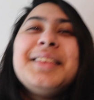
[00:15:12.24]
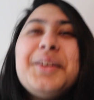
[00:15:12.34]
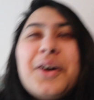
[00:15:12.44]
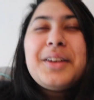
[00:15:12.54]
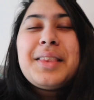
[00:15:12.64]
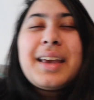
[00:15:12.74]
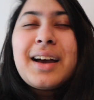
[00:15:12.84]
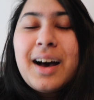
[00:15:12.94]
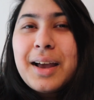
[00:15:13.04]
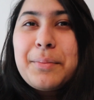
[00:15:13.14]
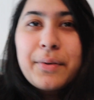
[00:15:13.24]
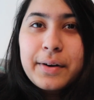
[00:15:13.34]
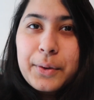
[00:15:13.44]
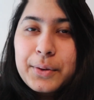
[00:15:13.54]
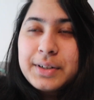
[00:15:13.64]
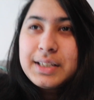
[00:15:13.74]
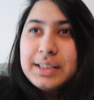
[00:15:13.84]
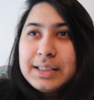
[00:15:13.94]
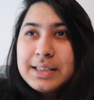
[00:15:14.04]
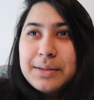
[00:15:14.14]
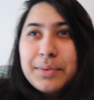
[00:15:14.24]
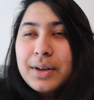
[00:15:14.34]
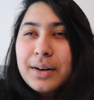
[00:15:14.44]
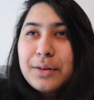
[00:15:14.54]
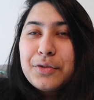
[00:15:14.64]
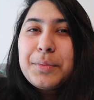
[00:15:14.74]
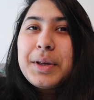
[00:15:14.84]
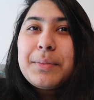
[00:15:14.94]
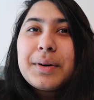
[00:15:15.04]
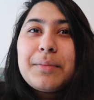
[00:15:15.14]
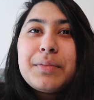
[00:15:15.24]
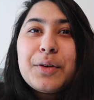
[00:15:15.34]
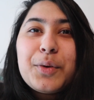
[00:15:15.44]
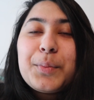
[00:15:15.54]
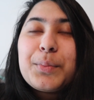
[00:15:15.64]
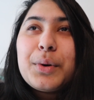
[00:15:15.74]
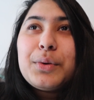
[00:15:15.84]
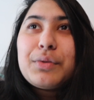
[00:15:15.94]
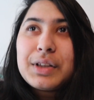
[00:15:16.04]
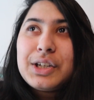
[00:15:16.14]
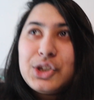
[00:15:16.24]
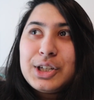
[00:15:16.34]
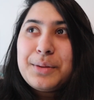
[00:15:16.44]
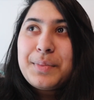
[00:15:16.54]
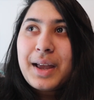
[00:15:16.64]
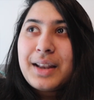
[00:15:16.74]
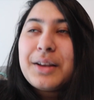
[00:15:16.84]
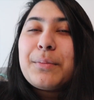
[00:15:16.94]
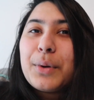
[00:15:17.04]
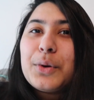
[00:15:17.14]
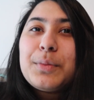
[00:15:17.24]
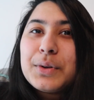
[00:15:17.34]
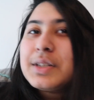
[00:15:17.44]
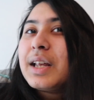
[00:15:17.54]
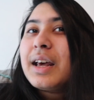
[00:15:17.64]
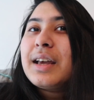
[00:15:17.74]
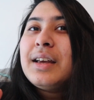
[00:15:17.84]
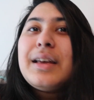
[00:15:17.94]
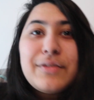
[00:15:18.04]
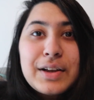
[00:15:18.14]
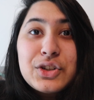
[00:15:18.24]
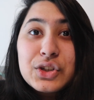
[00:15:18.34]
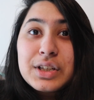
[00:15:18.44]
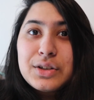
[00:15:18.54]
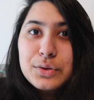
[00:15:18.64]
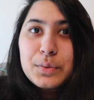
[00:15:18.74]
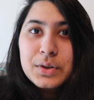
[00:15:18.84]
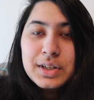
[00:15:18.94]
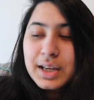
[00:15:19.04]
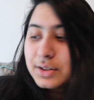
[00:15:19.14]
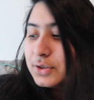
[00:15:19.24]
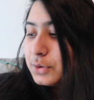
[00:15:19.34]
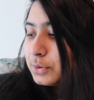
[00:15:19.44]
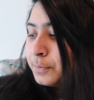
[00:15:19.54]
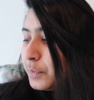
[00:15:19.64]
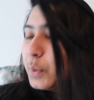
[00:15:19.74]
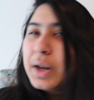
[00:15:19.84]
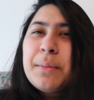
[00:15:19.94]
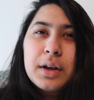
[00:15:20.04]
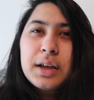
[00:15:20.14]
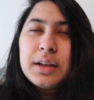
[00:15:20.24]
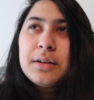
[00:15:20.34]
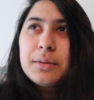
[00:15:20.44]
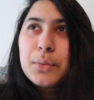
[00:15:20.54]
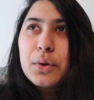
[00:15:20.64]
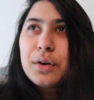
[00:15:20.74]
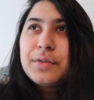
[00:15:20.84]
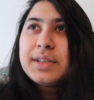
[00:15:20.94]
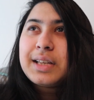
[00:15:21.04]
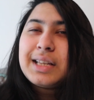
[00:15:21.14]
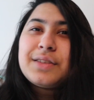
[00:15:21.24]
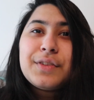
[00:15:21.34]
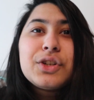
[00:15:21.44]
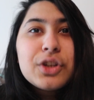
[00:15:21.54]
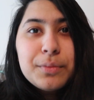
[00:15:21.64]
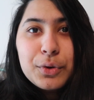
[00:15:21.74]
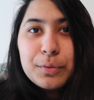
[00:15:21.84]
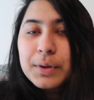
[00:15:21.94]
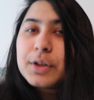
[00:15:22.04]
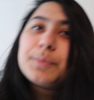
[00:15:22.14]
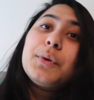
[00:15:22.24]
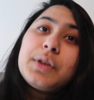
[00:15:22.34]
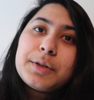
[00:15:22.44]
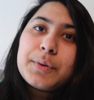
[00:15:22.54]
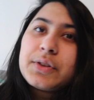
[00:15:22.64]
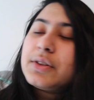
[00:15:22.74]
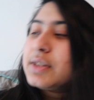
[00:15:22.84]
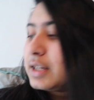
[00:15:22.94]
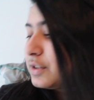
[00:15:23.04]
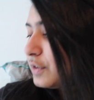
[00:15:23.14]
they're not like high priority TBR for me, but they were both really cheap and they're both books that I eventually do want to get to when I'm in more of a science fiction mood because both these books are science